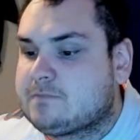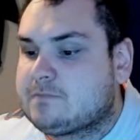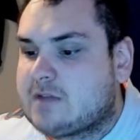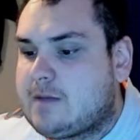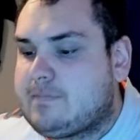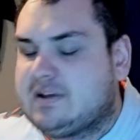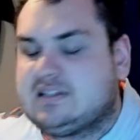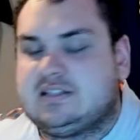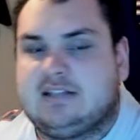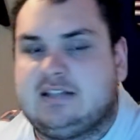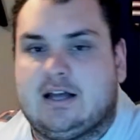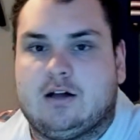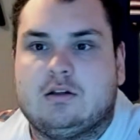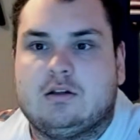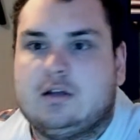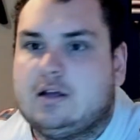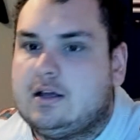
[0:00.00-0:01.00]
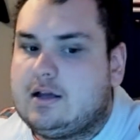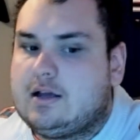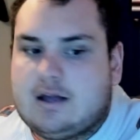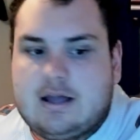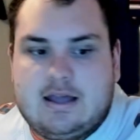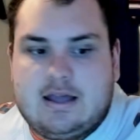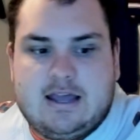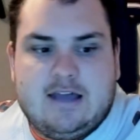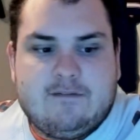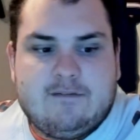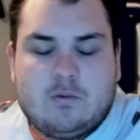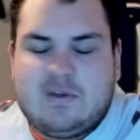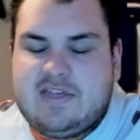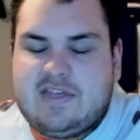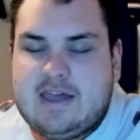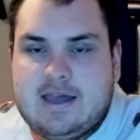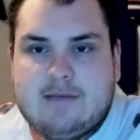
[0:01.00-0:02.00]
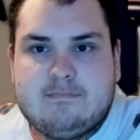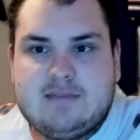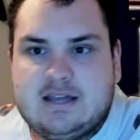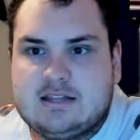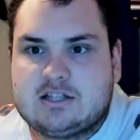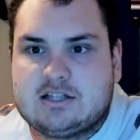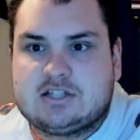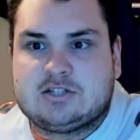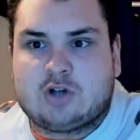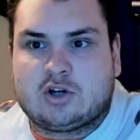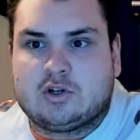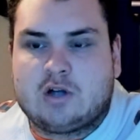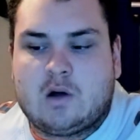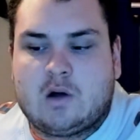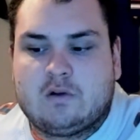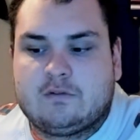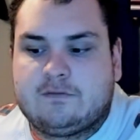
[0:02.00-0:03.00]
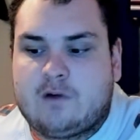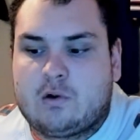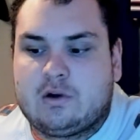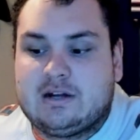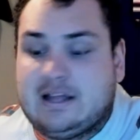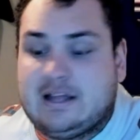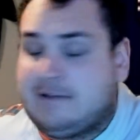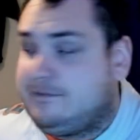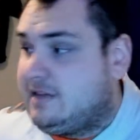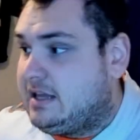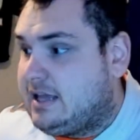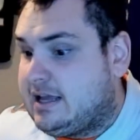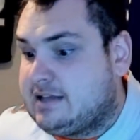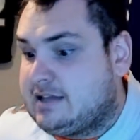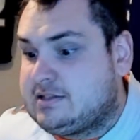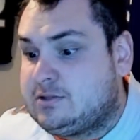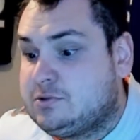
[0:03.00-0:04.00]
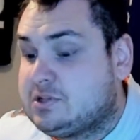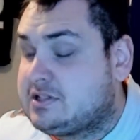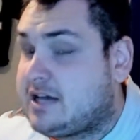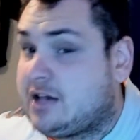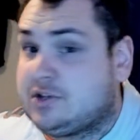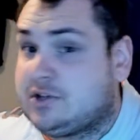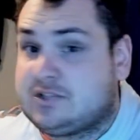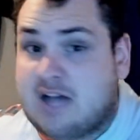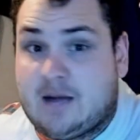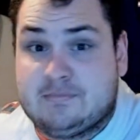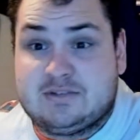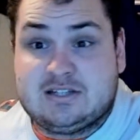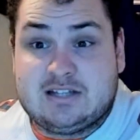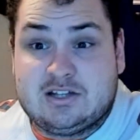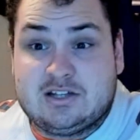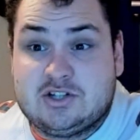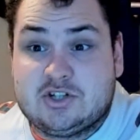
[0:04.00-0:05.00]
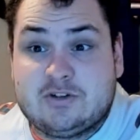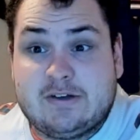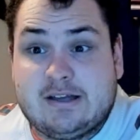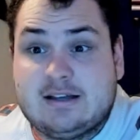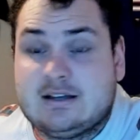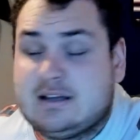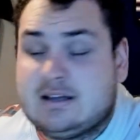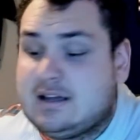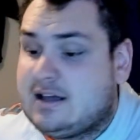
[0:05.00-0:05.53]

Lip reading: But still, even with him being the starter going forward, if he is due to Skylar Thompson's injury,